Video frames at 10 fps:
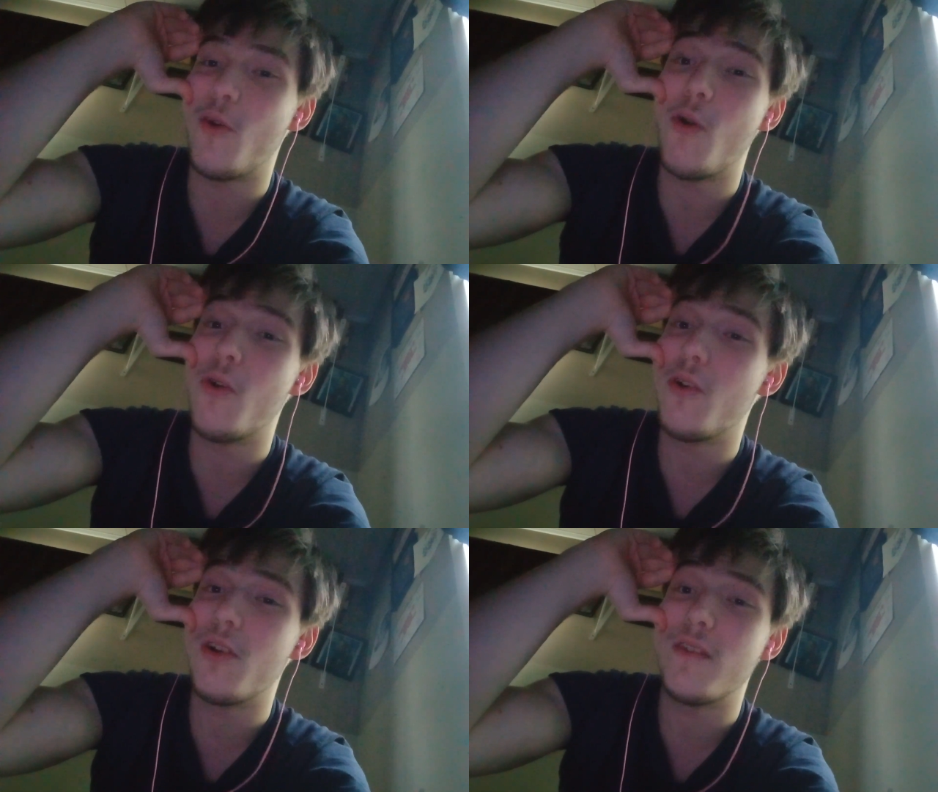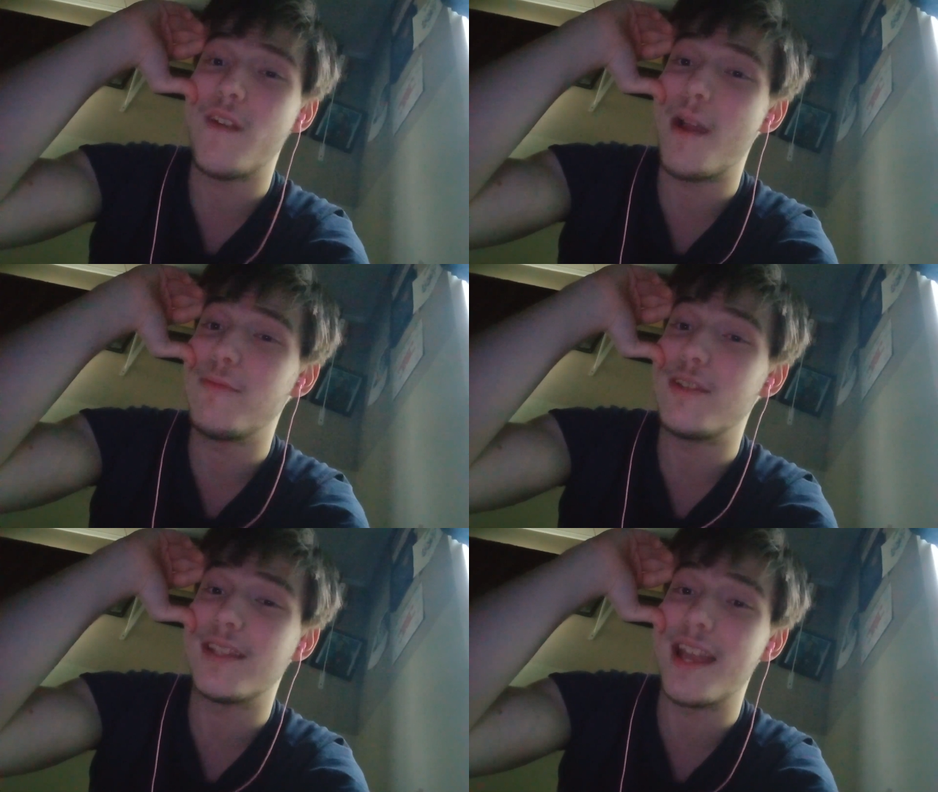Or if
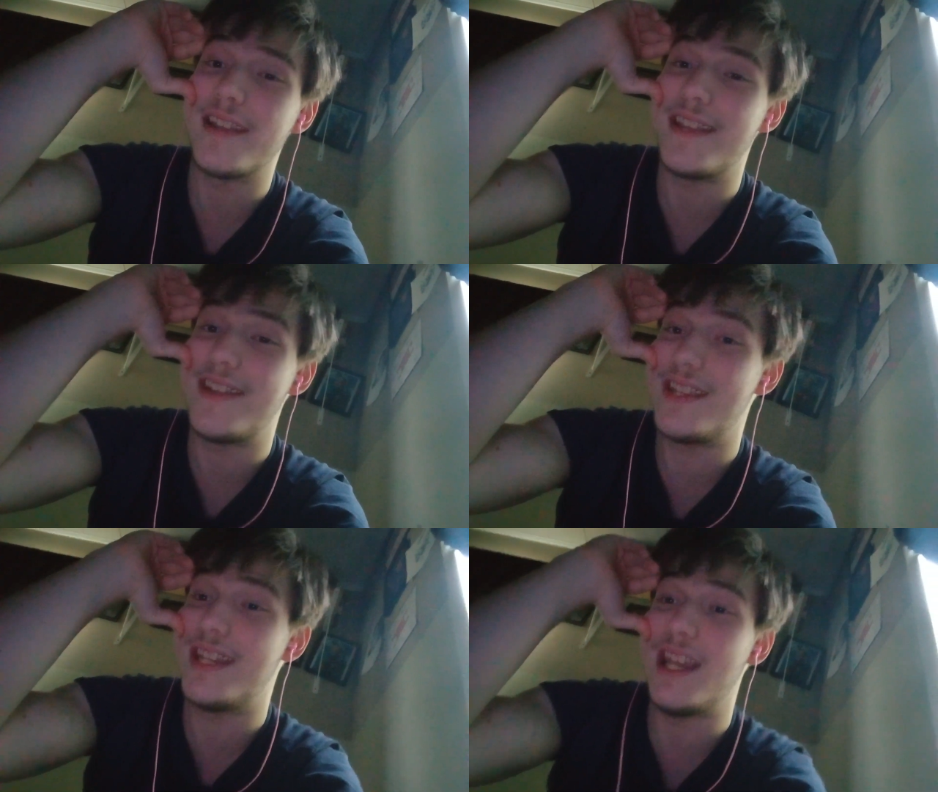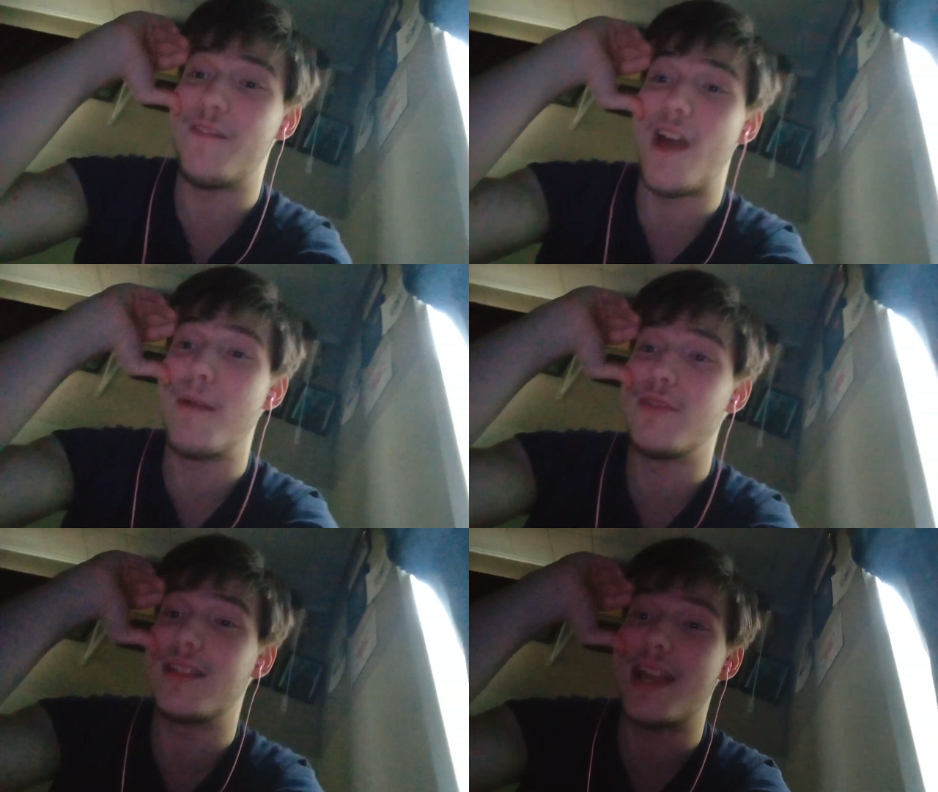I'm just like
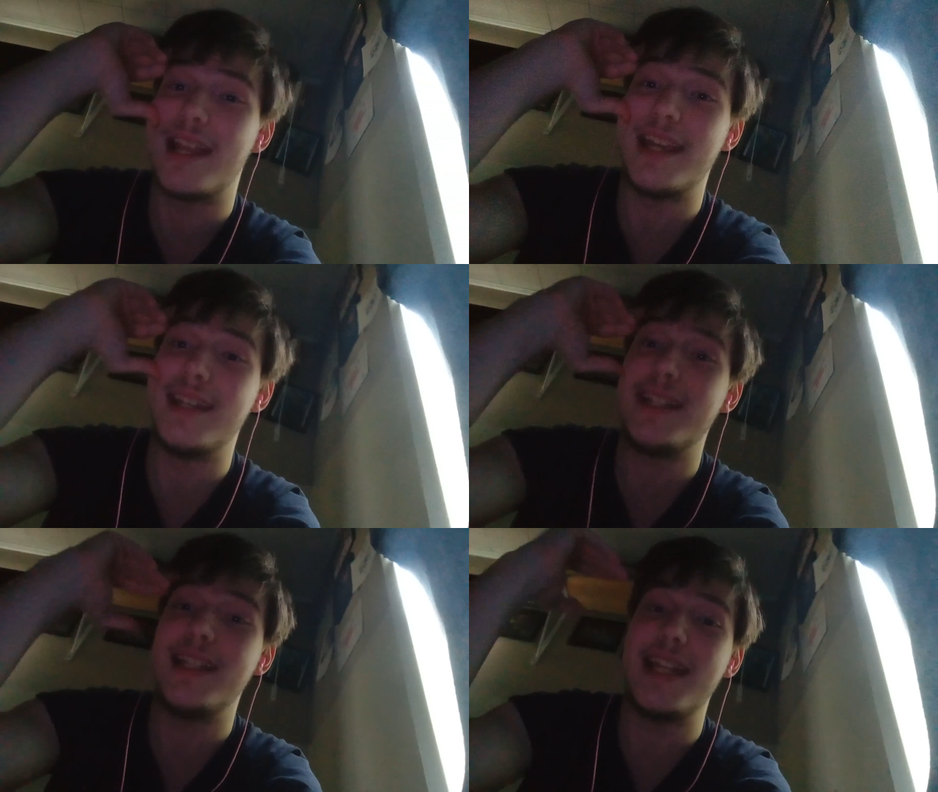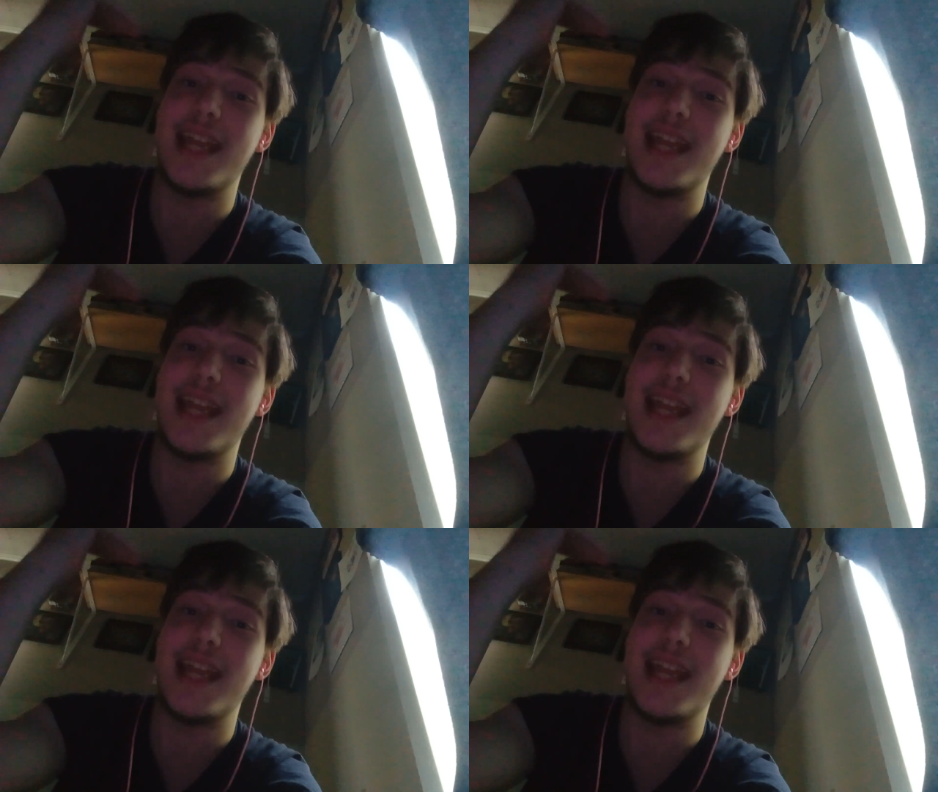a